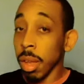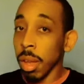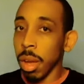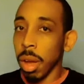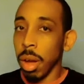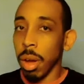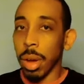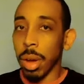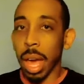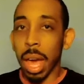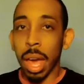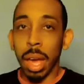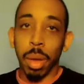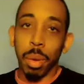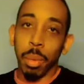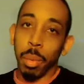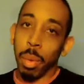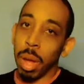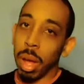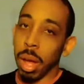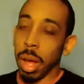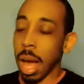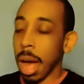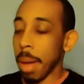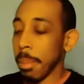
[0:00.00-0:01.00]
Okay,
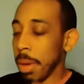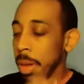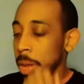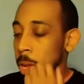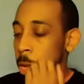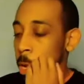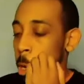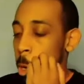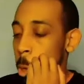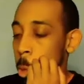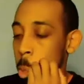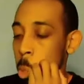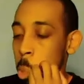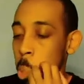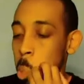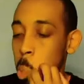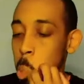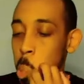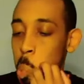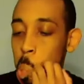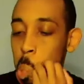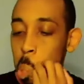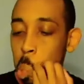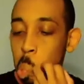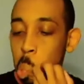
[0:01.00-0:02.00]
well, I mean,
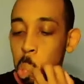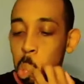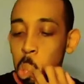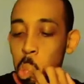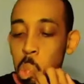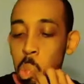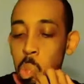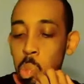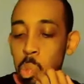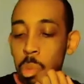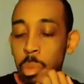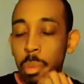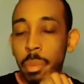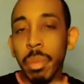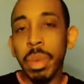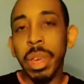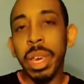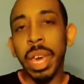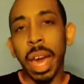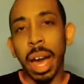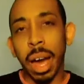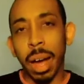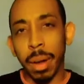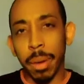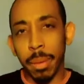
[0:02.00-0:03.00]

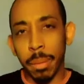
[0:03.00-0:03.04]
yeah.